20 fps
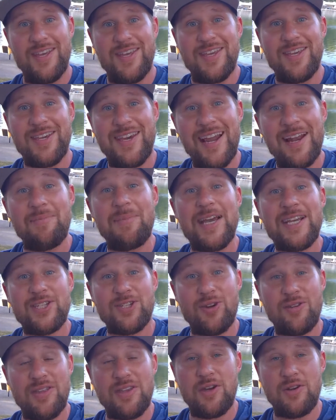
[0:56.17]
you got to make
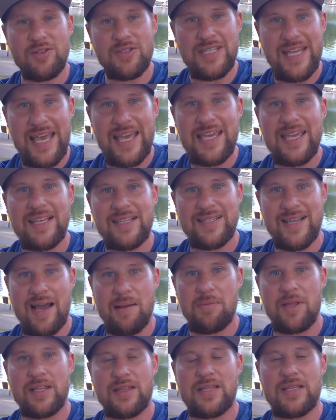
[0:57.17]
sure that you're taking time
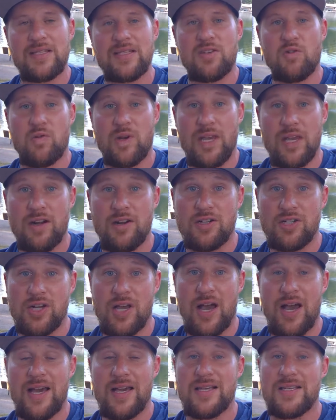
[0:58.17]
like this to
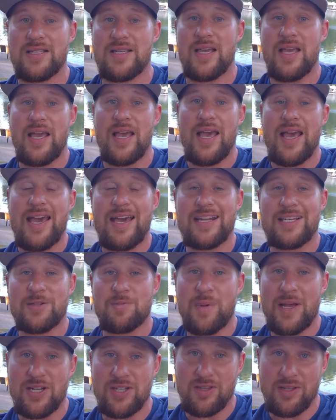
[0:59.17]
re-energize, and
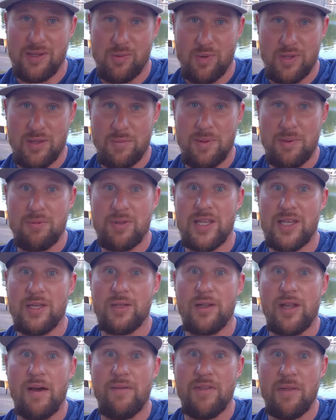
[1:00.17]
especially with the people that you
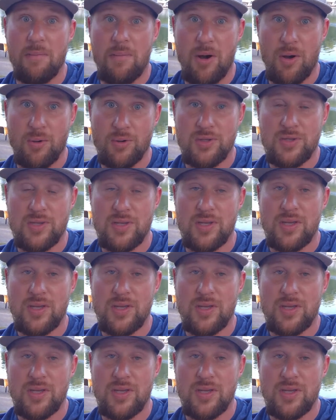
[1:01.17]
love the most.